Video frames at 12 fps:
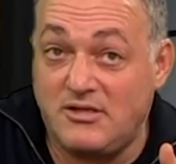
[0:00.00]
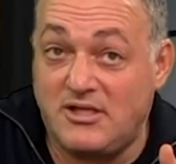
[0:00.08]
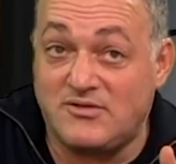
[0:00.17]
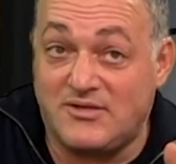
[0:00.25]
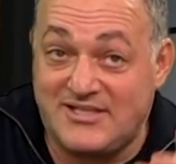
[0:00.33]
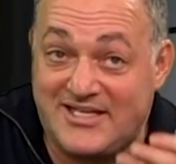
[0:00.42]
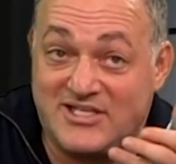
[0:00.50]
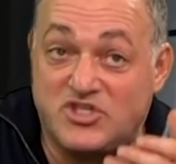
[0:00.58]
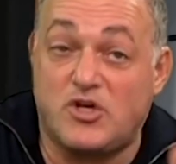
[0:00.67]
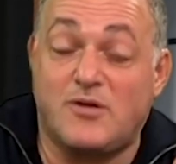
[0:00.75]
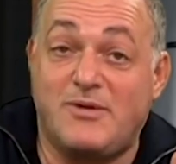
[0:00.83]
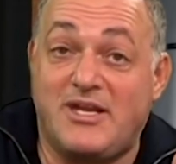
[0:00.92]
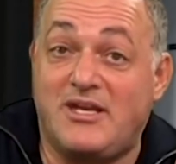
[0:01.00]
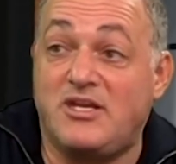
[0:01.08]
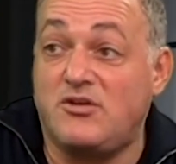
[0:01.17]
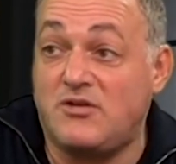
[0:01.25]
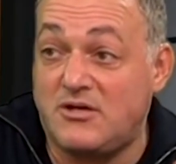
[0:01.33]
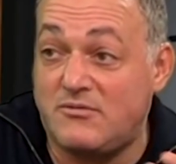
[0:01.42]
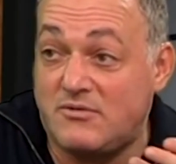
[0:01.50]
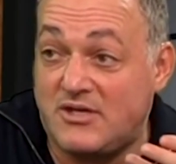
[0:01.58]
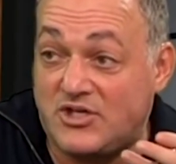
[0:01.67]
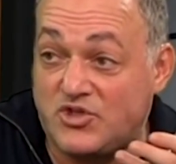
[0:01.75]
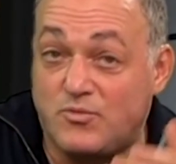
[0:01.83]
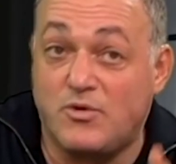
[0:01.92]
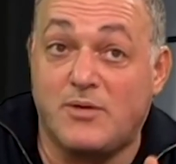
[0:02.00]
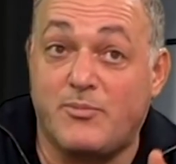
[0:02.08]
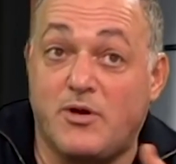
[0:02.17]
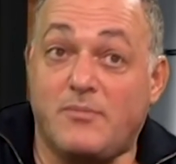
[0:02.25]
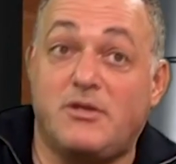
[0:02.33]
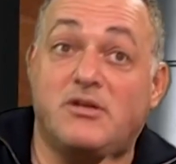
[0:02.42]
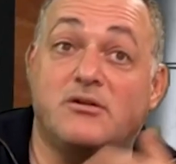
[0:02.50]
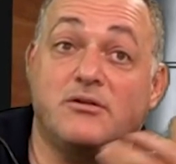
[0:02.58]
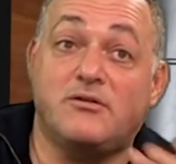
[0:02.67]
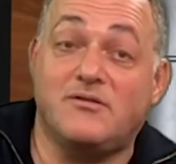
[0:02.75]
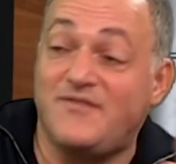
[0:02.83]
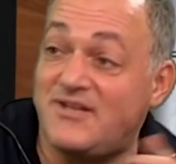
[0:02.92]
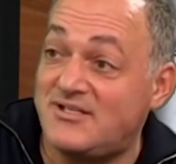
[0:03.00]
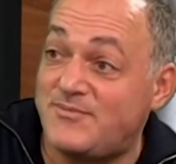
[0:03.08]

As long as they didn't terminate it, you can get your work permit and your advance